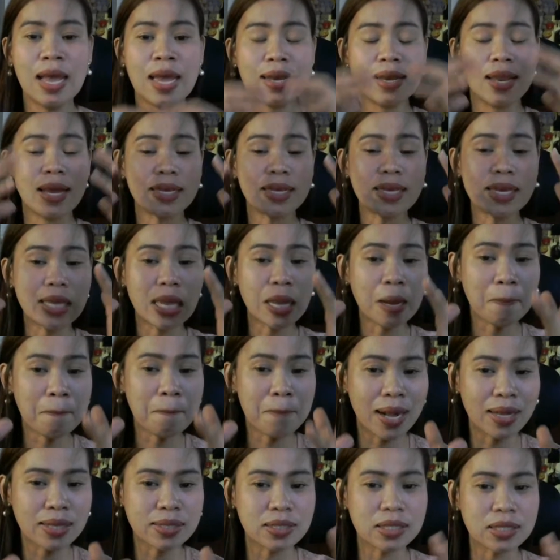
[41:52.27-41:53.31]
Nagiging
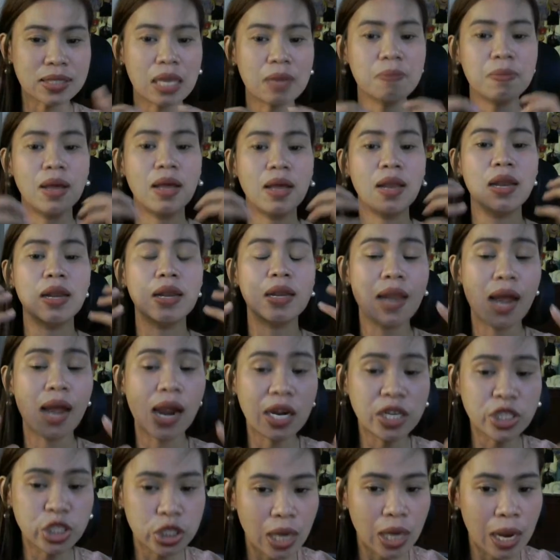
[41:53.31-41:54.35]
massive,
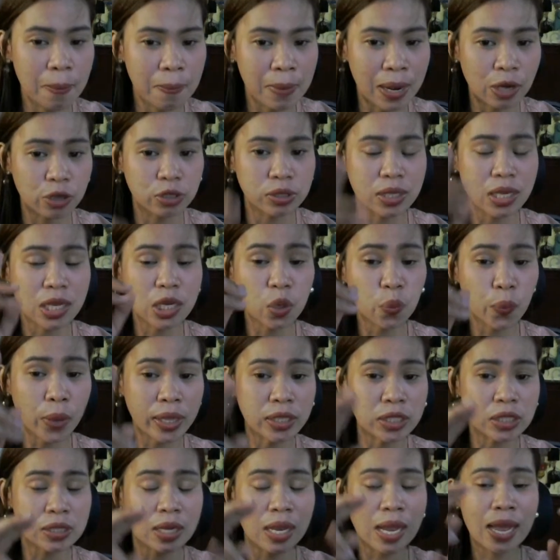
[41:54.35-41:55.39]
large amount in
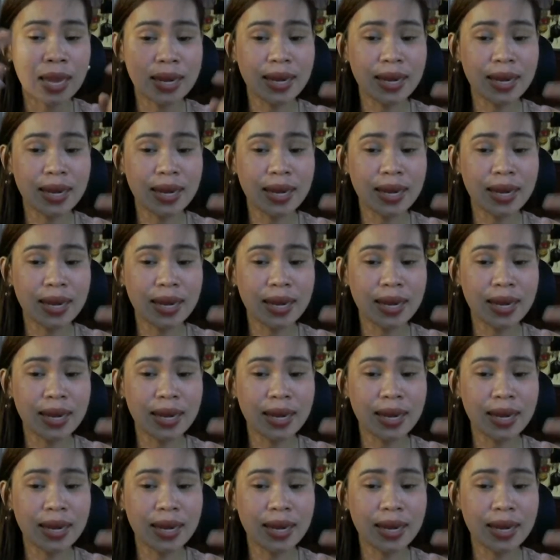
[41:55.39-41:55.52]
which